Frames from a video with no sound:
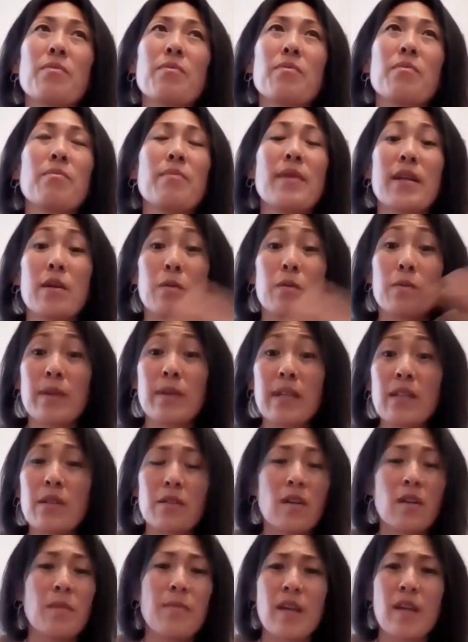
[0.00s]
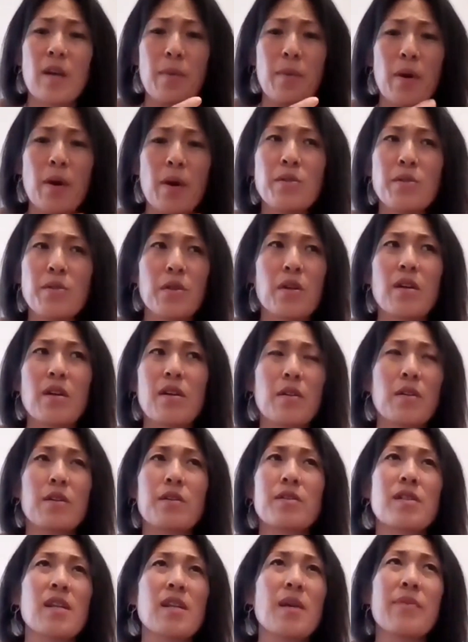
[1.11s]
make a reel or I'll make a post or
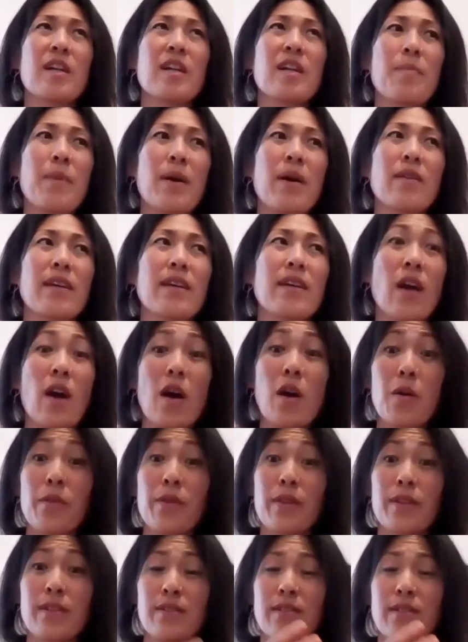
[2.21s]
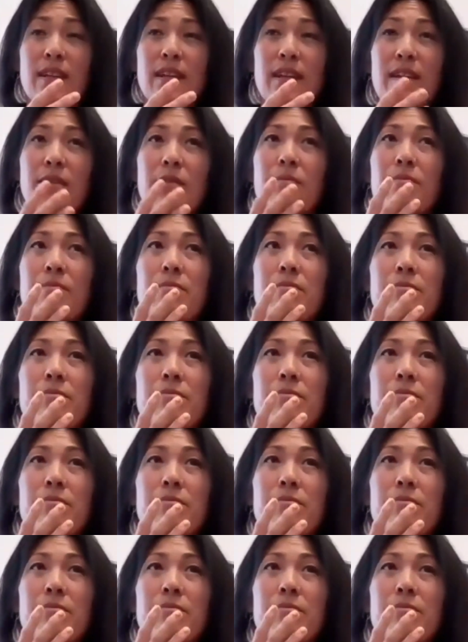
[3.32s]
something about like, oh, this like